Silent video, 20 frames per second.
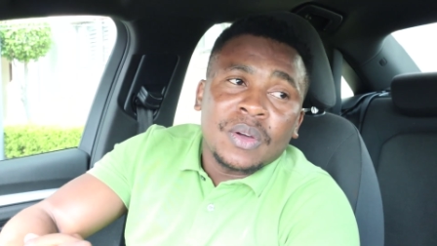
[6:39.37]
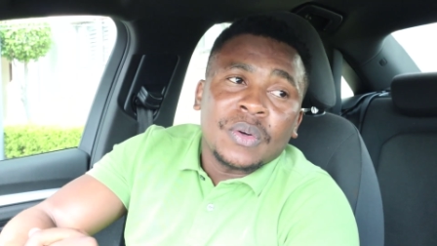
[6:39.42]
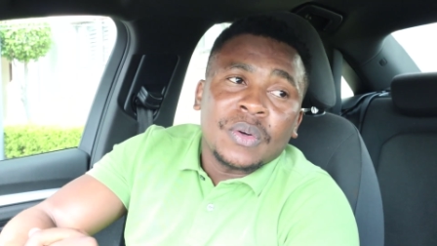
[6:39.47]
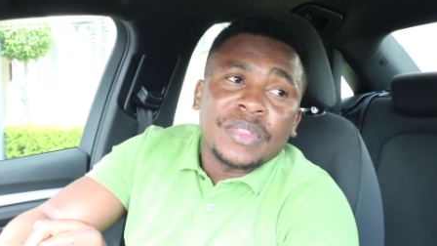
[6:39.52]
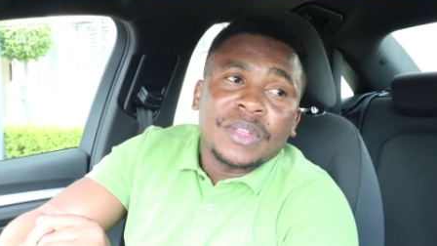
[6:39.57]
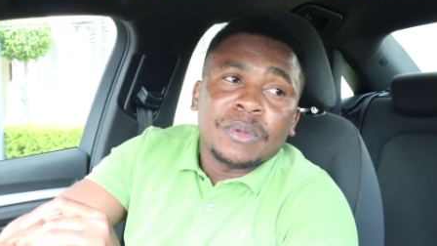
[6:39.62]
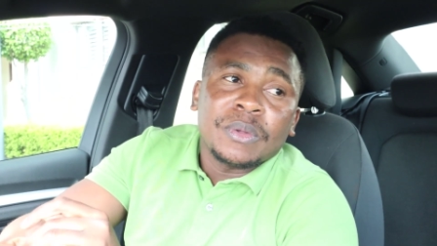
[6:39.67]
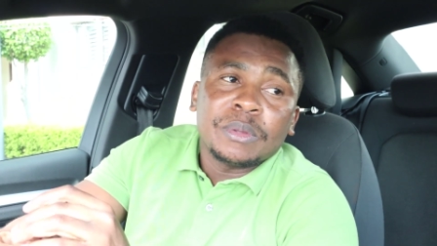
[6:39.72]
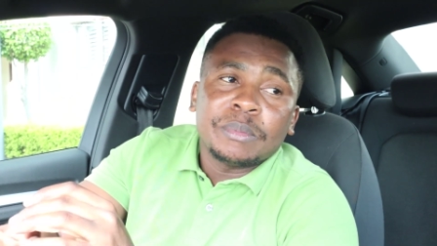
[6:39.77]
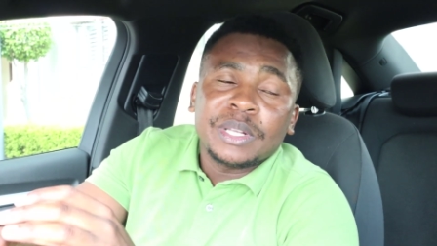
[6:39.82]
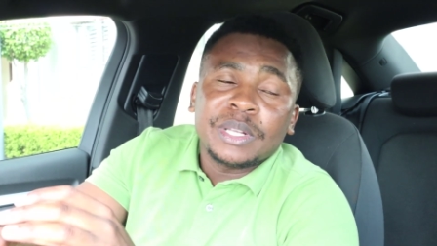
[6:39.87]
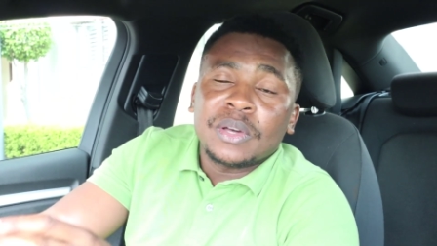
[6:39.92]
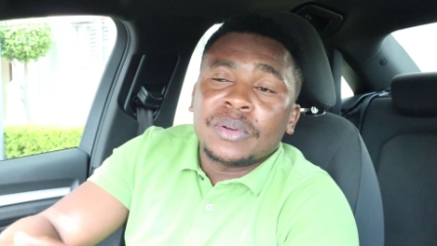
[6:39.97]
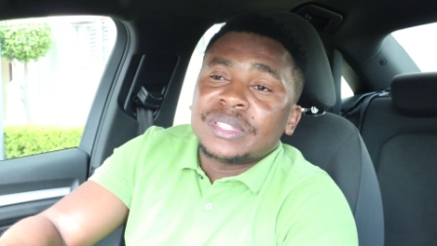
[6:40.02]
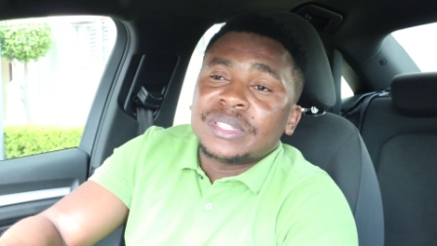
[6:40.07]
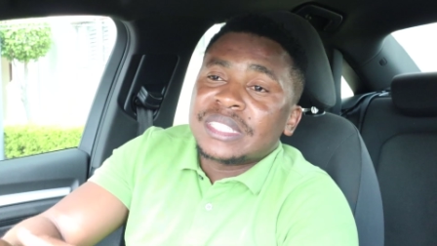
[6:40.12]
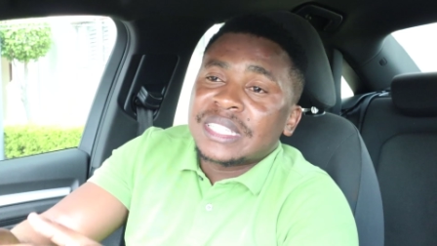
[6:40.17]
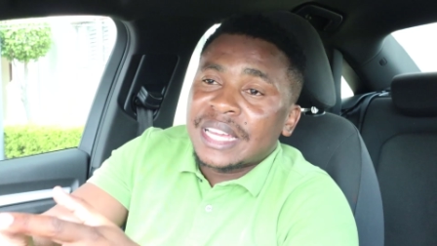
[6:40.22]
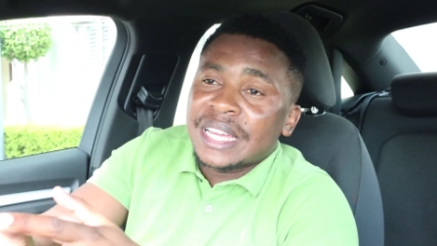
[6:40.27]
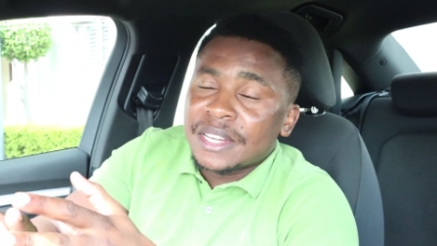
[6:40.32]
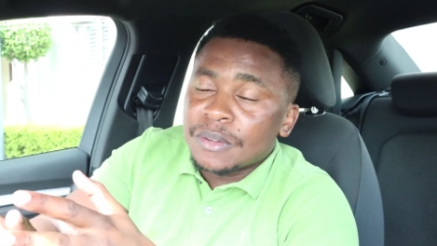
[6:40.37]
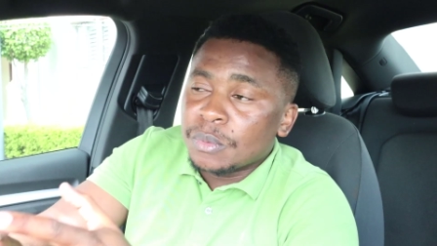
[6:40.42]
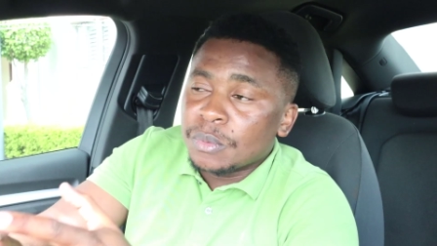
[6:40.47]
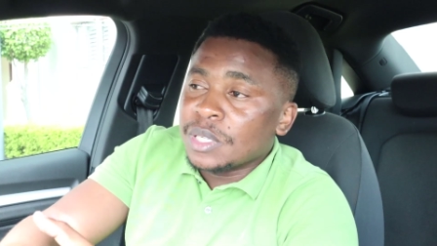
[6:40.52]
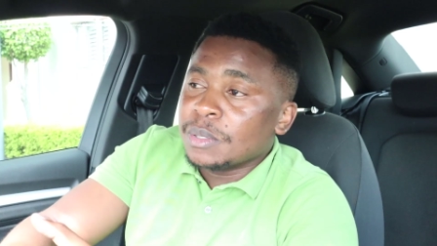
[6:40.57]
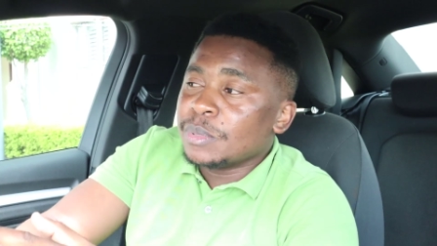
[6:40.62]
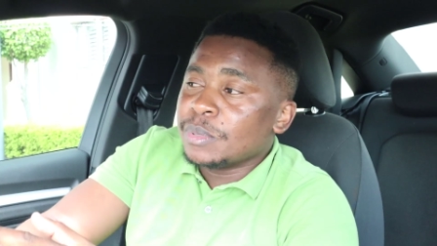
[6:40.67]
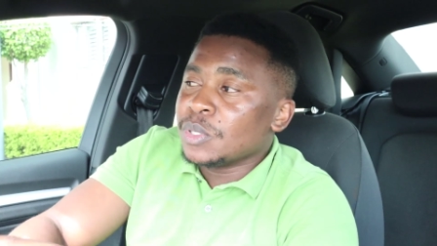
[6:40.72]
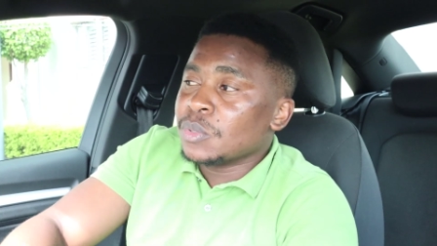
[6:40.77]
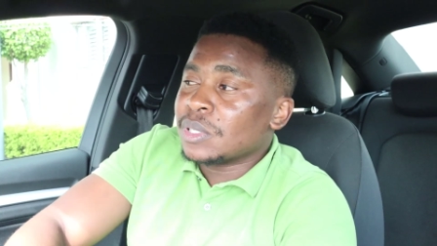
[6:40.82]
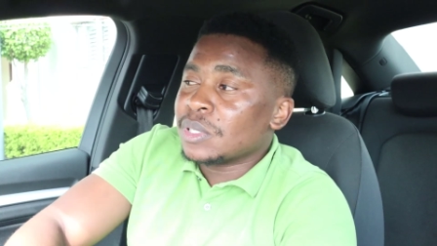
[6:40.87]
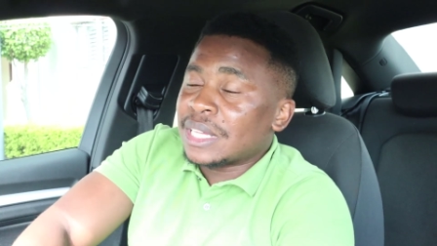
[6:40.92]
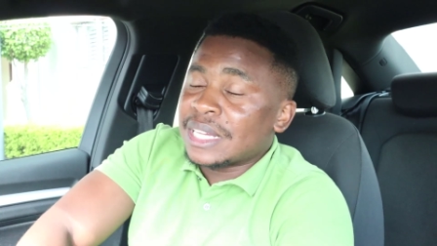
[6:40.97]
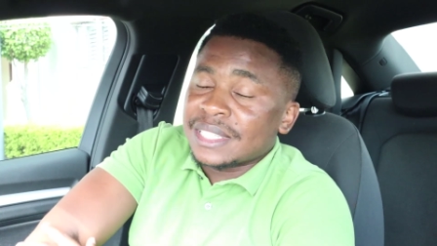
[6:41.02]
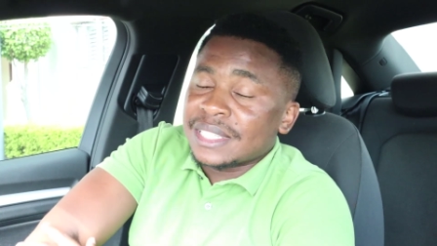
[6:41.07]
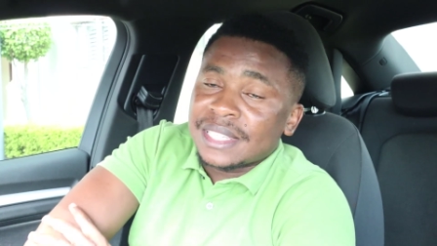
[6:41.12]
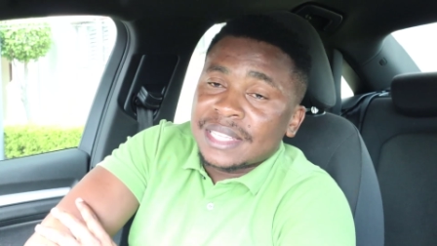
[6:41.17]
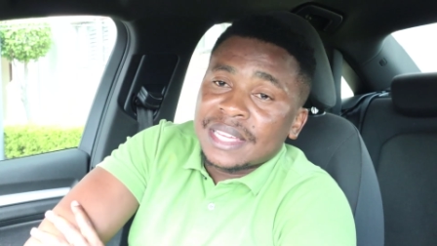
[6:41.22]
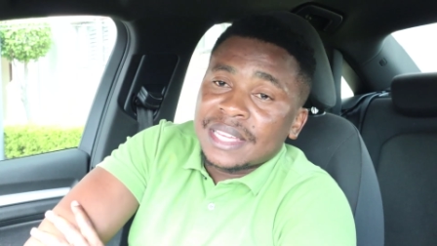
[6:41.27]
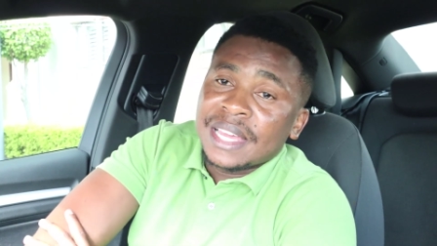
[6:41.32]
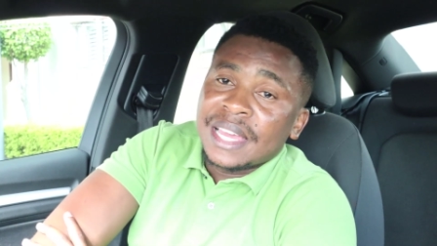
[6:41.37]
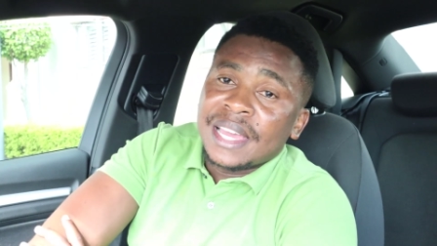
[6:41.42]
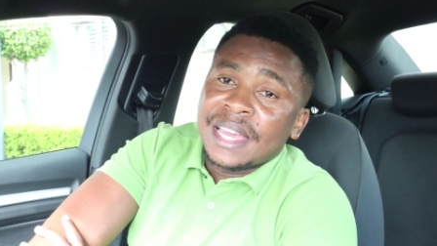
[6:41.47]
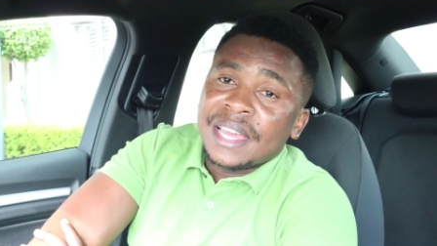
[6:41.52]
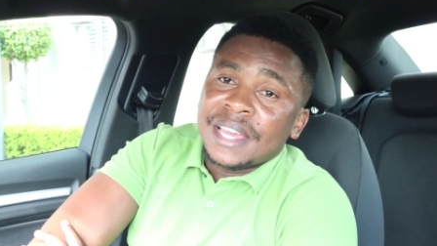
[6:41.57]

or they will be launched and will be utilizing